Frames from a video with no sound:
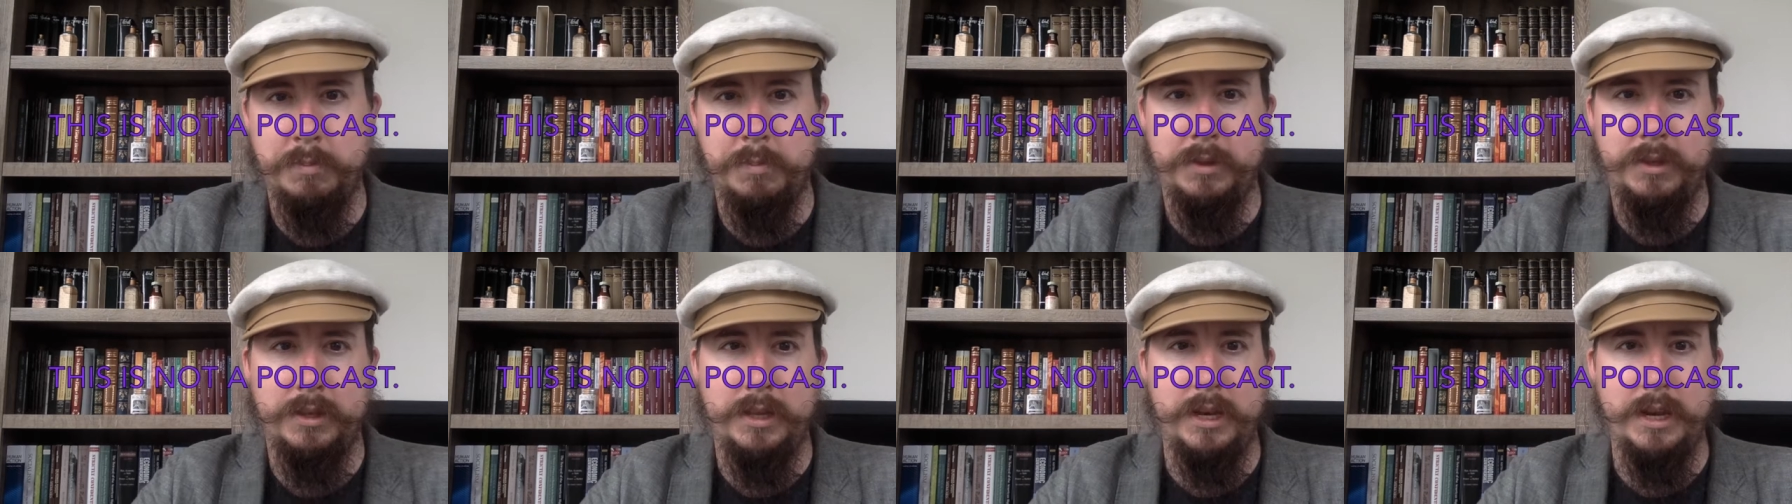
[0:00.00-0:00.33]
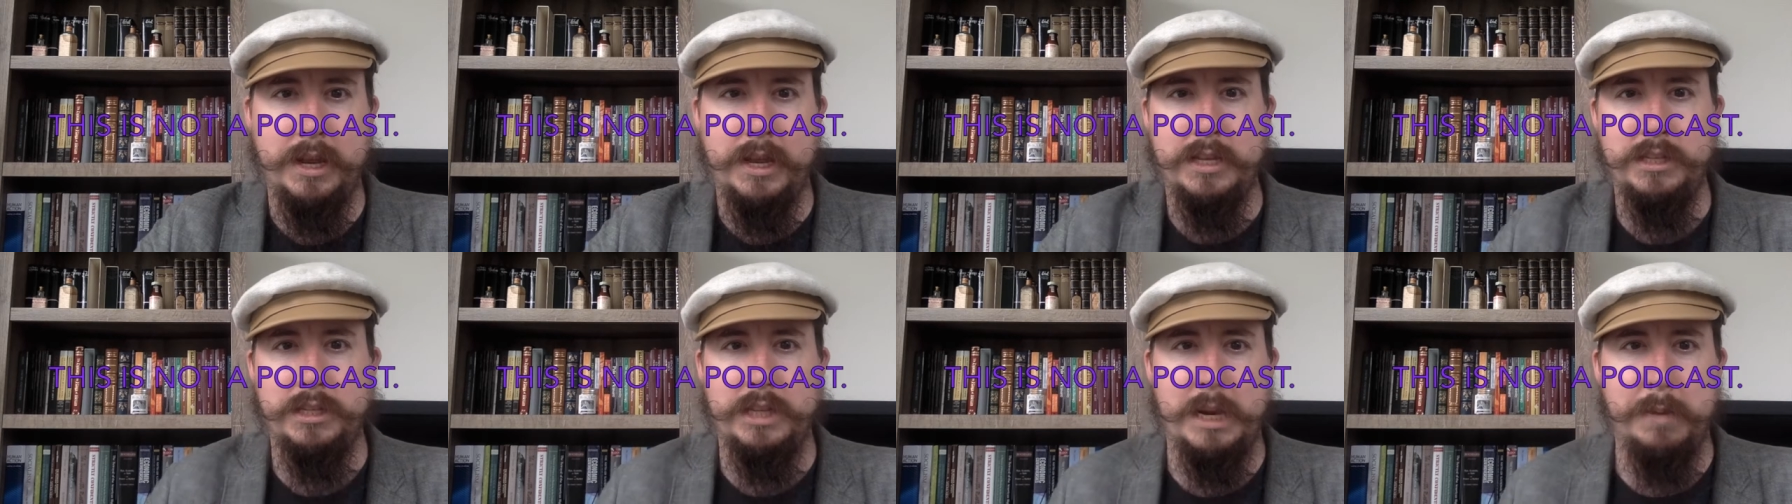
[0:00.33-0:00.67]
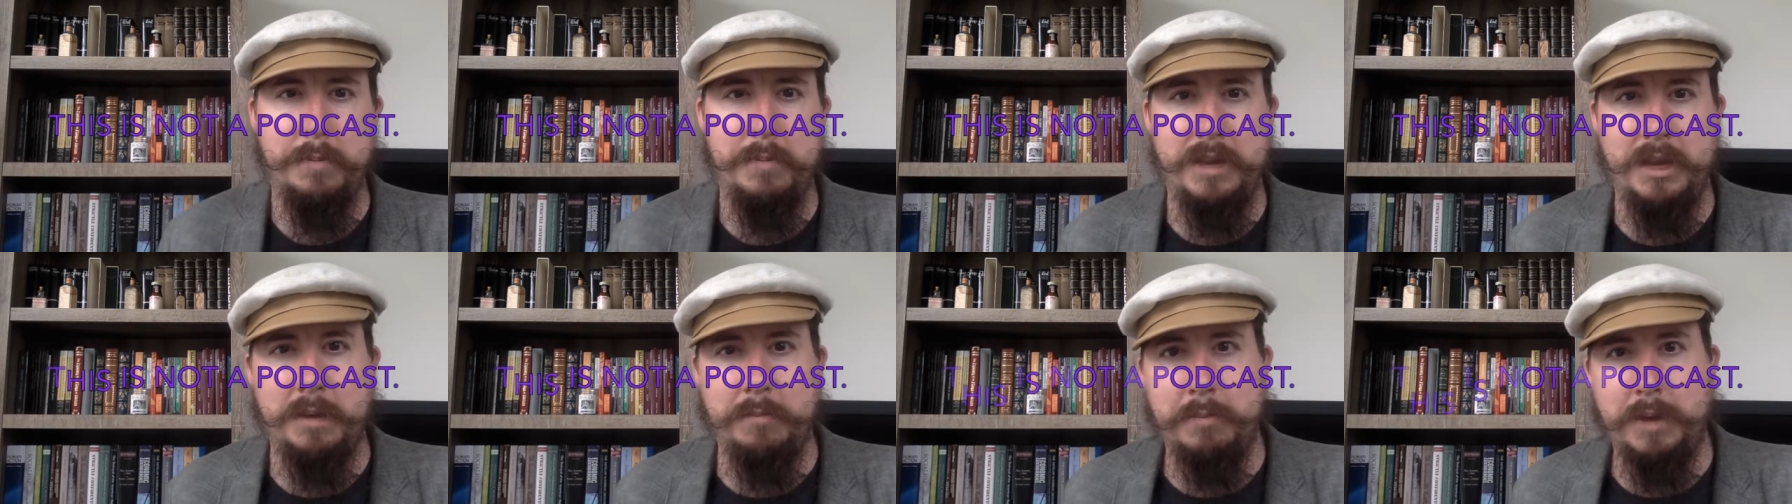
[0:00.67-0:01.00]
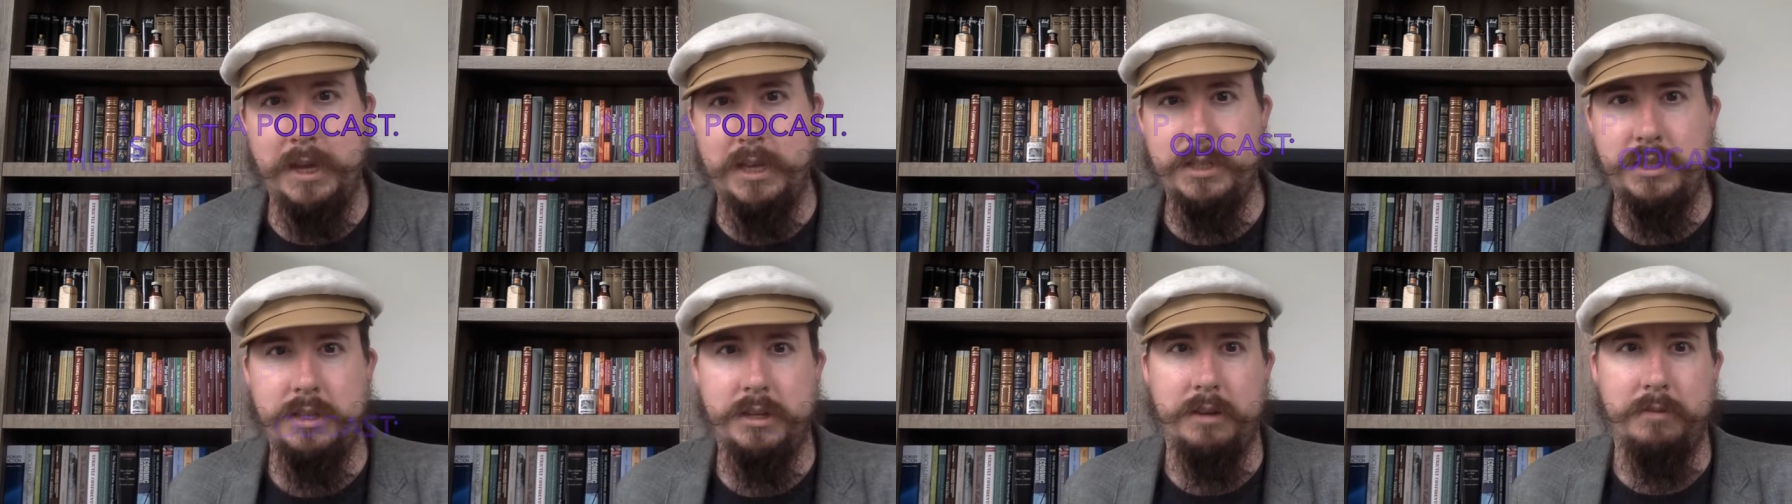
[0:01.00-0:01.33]
but today is going to be a
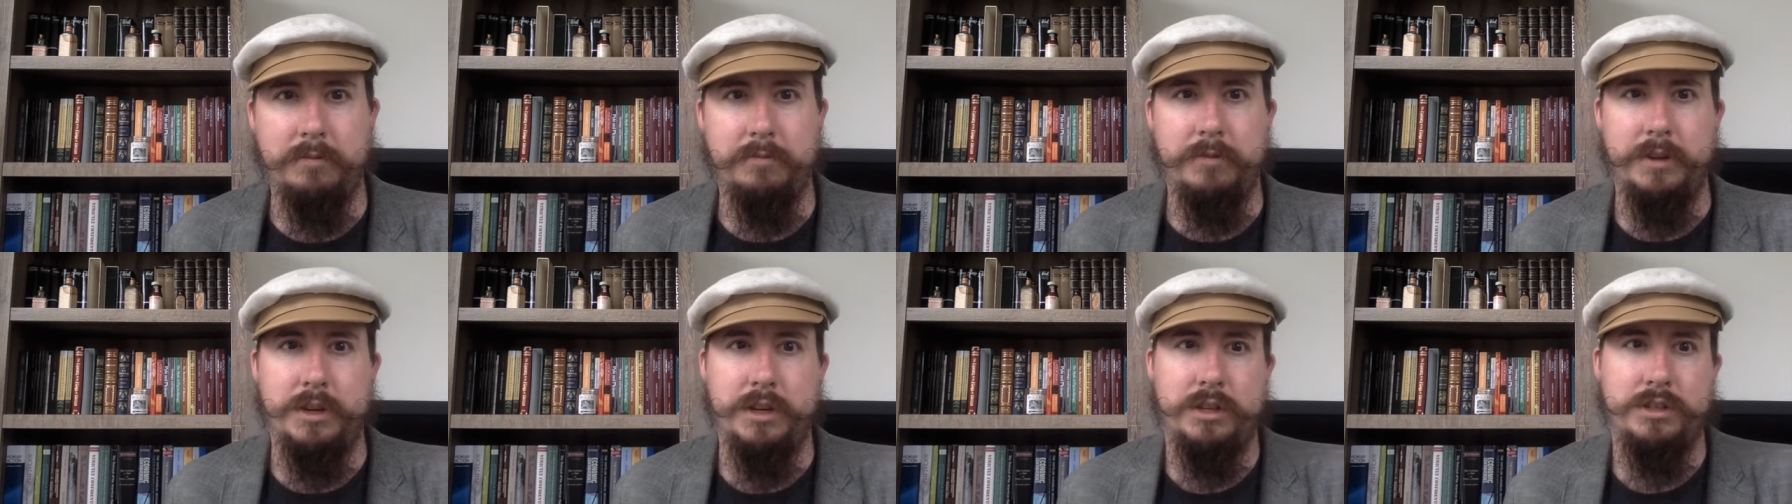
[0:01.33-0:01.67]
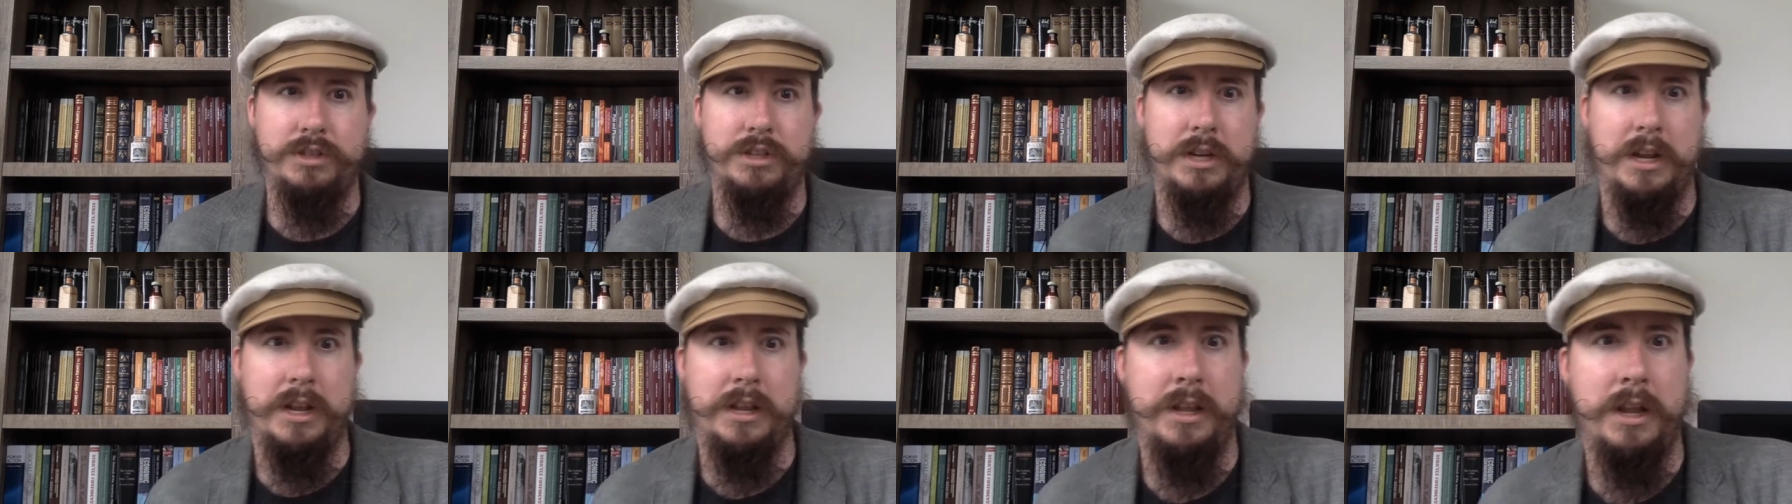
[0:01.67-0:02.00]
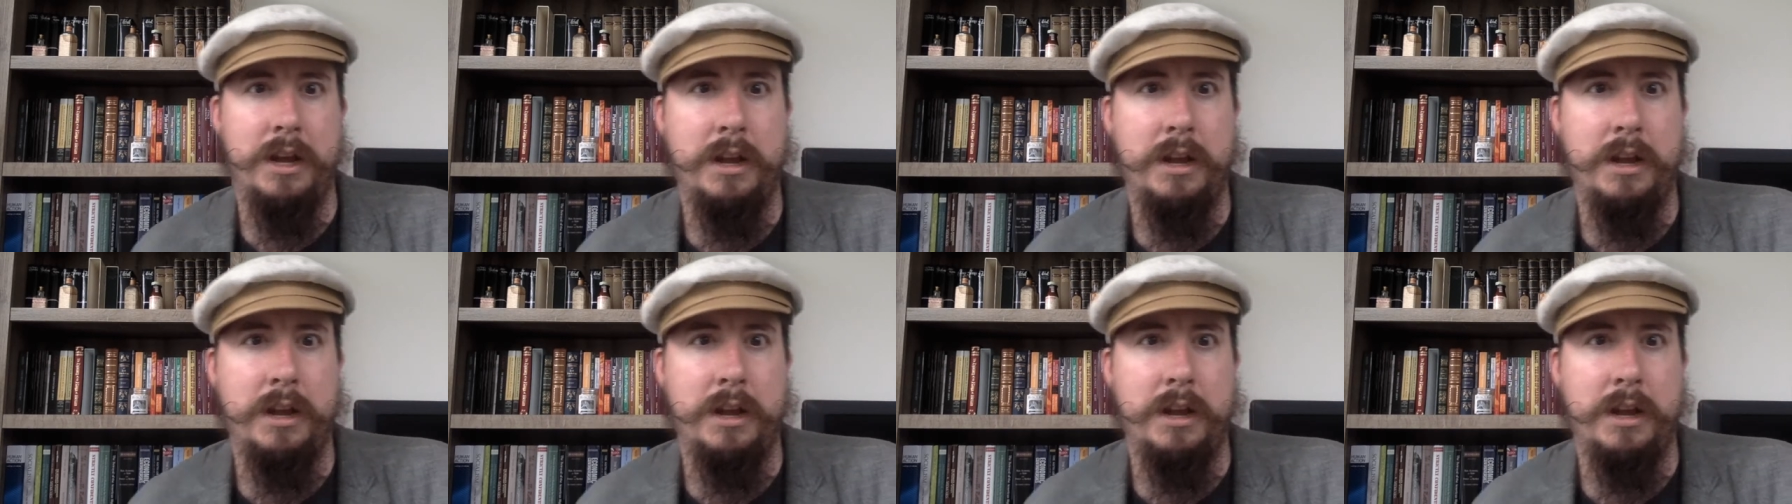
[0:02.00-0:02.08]
mix of fiction and